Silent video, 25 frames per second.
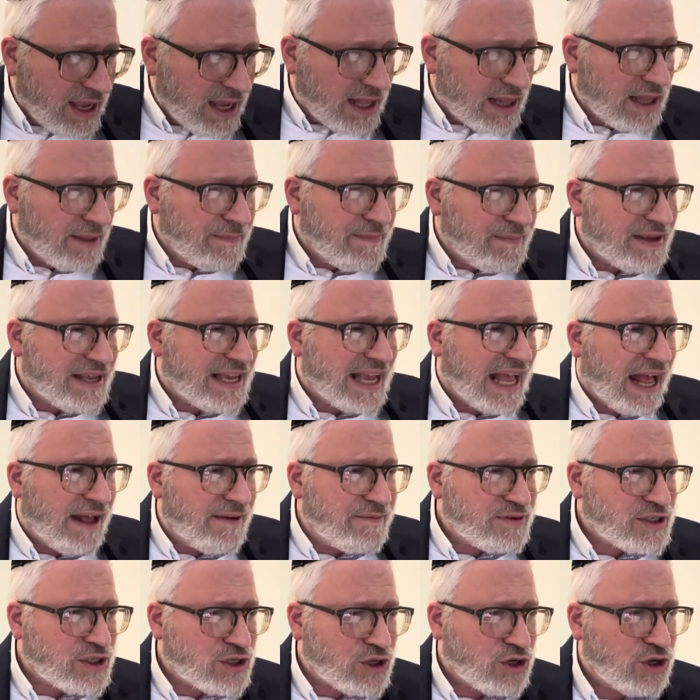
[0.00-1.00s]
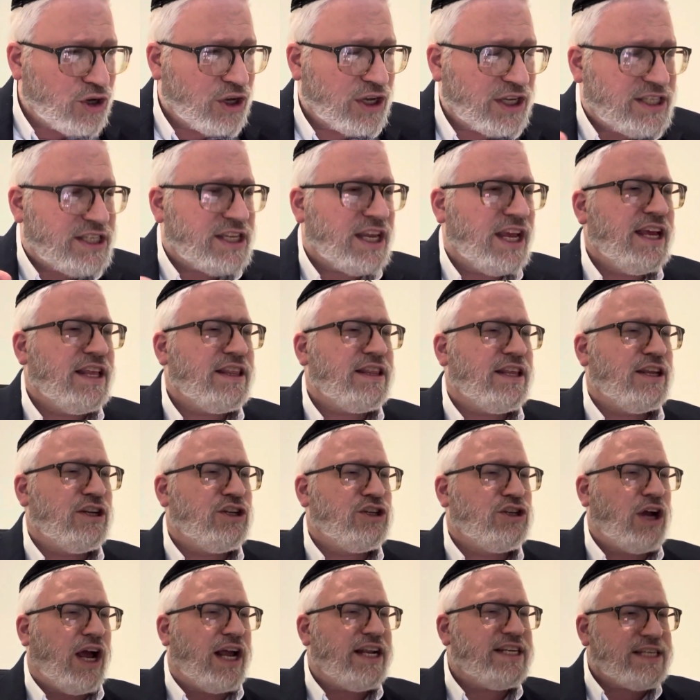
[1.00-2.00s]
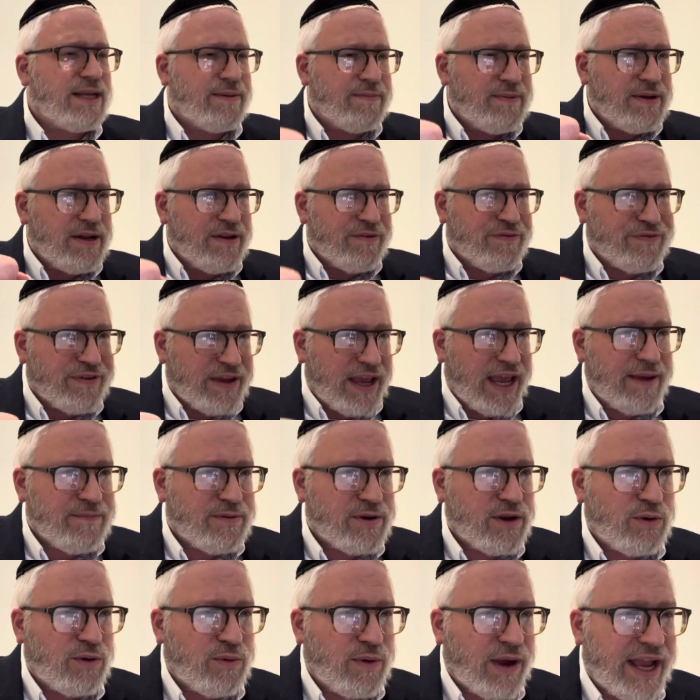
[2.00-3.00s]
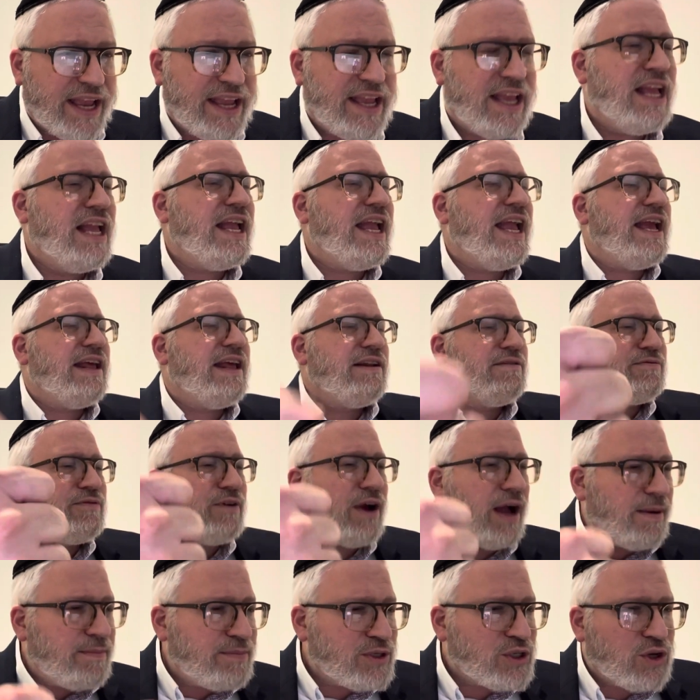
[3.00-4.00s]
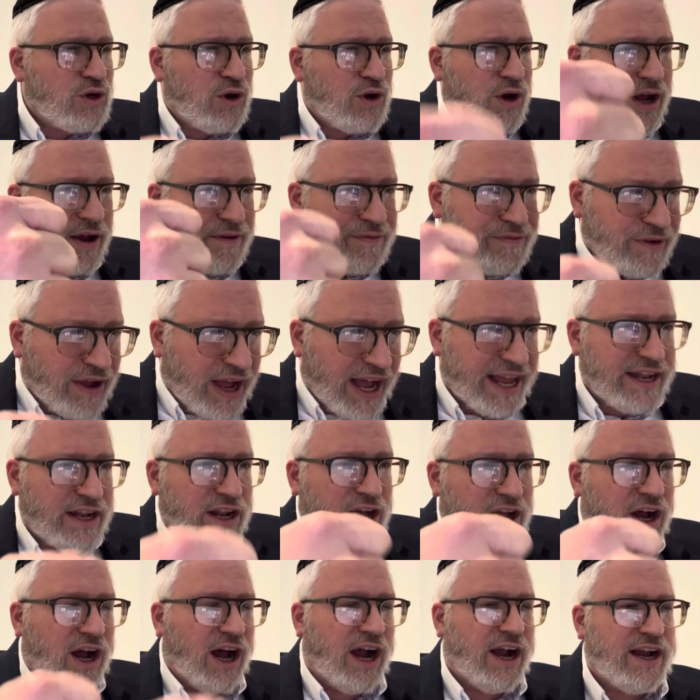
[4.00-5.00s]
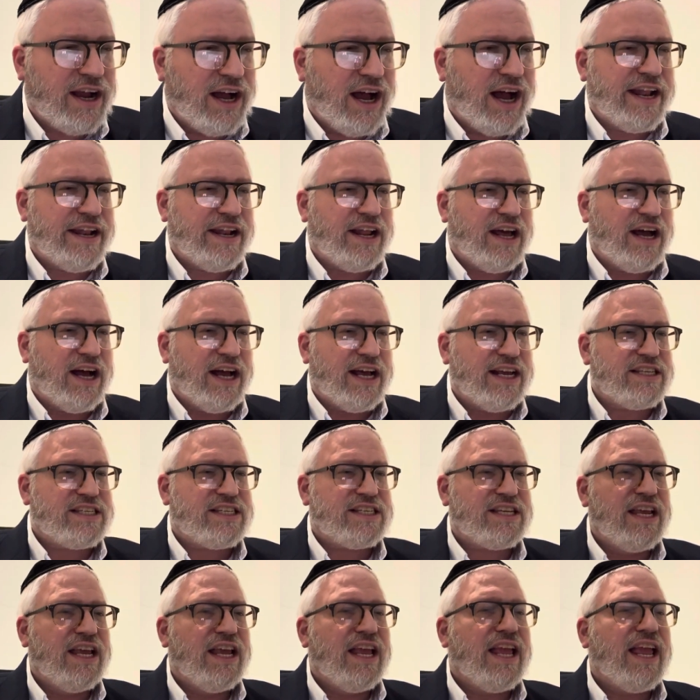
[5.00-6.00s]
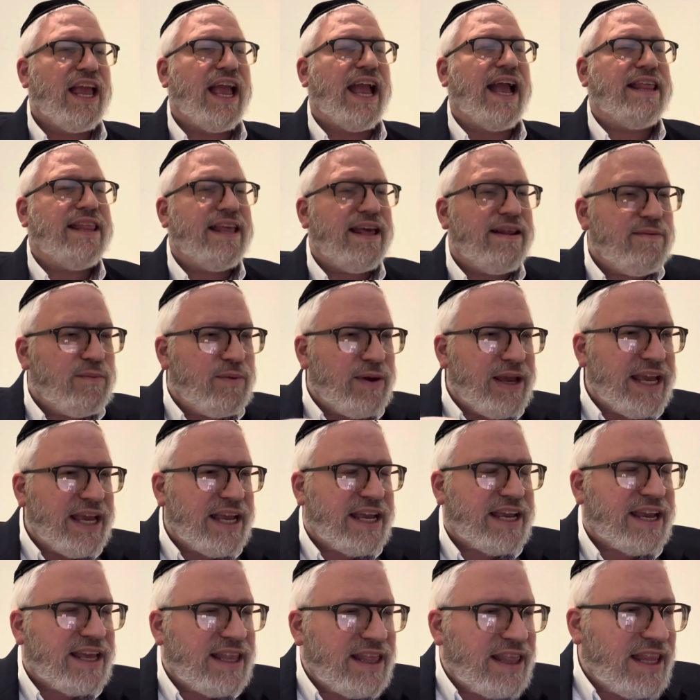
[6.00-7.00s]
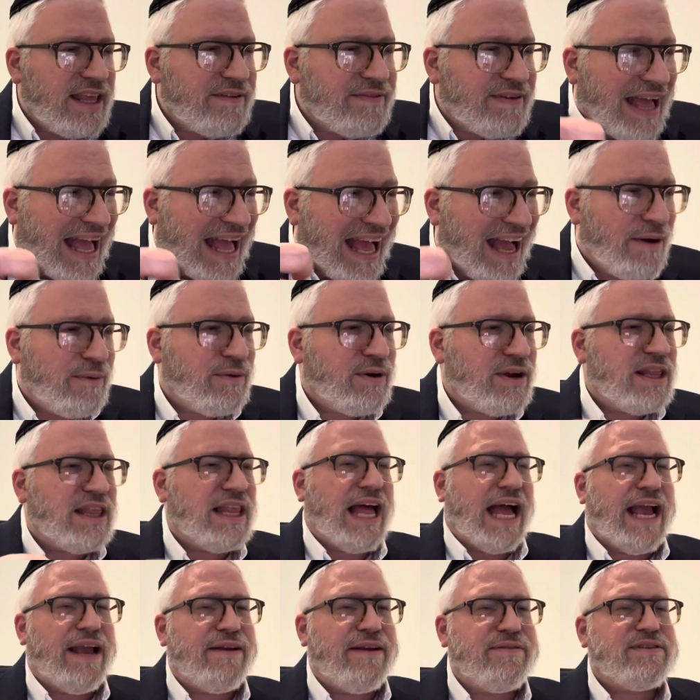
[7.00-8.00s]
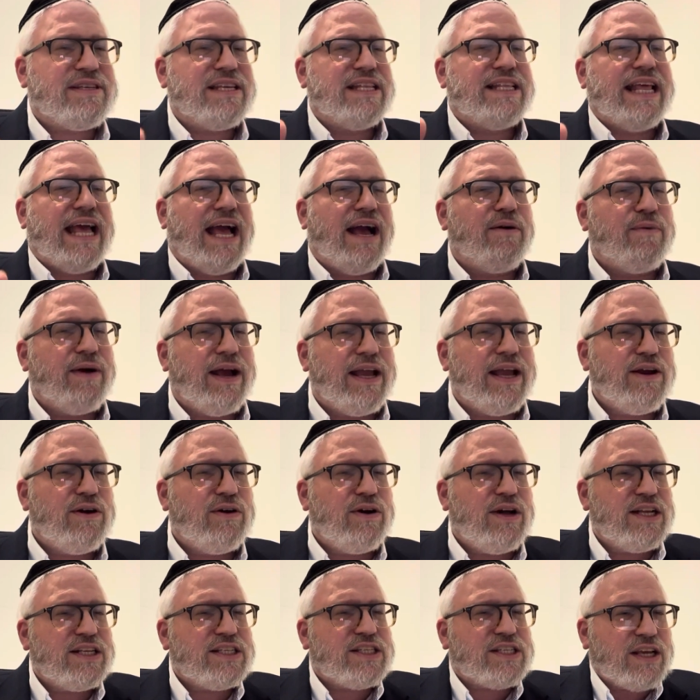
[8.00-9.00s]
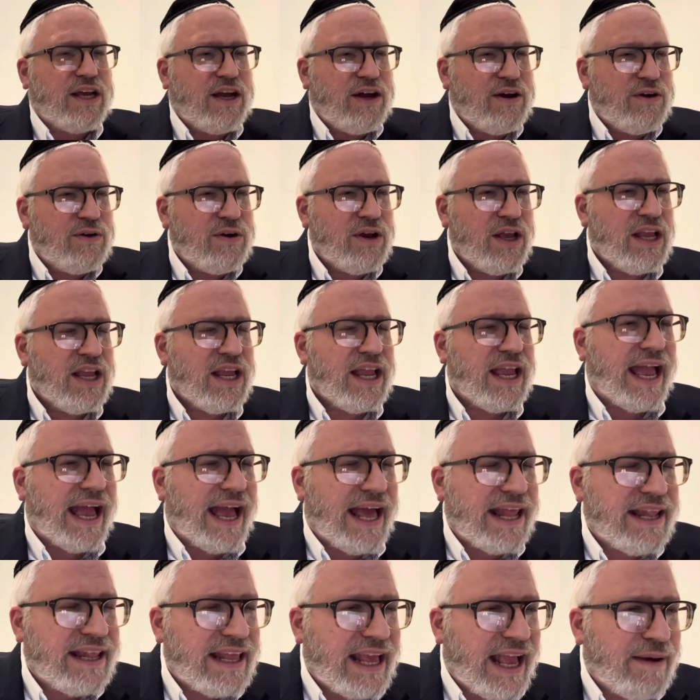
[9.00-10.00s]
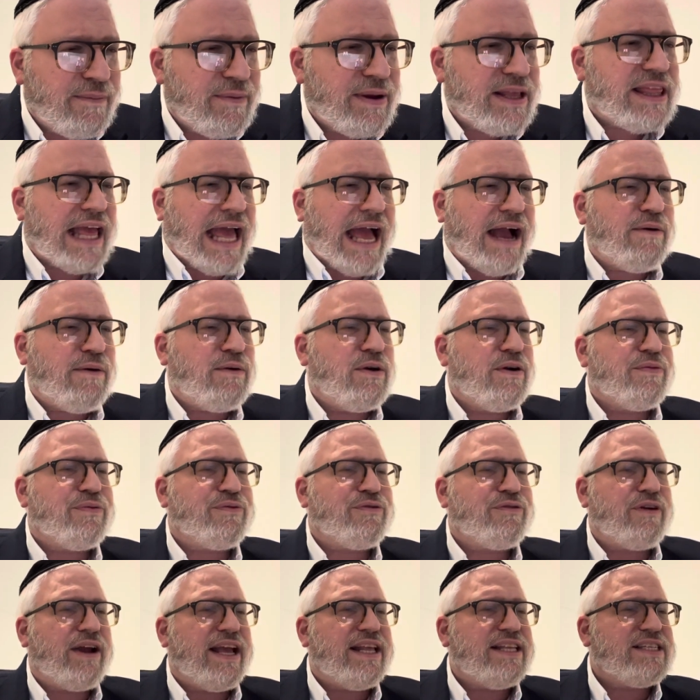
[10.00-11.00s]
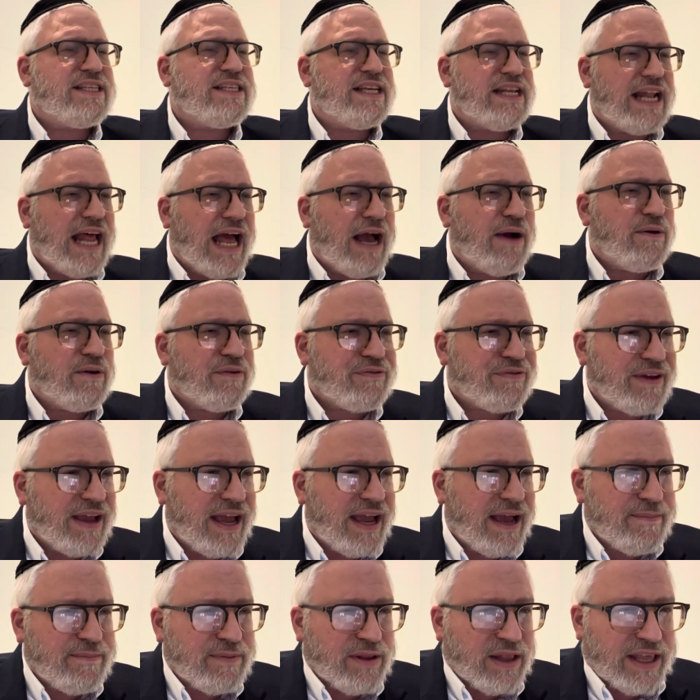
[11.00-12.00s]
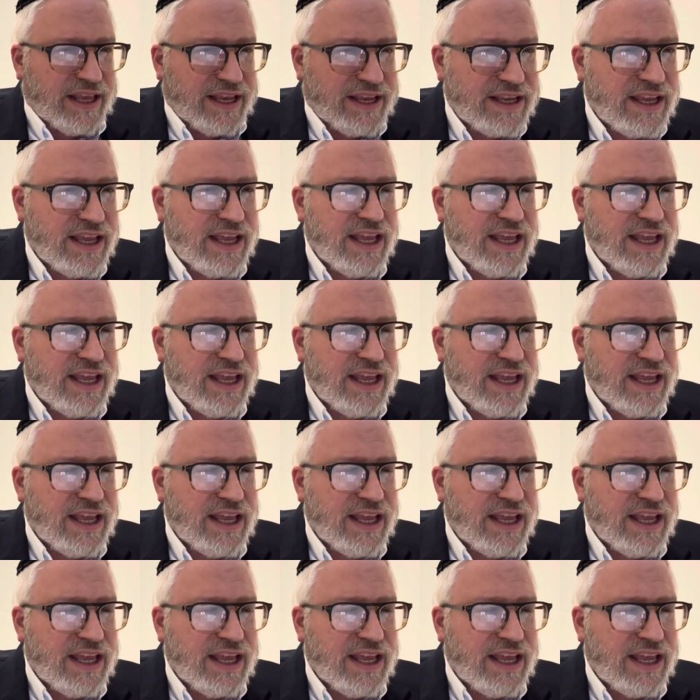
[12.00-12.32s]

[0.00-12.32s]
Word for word: kavskos, to judge them in a favorable way, it rubs off on uh, on us, and then we can live our lives in that way also, and, and with our friends and our family.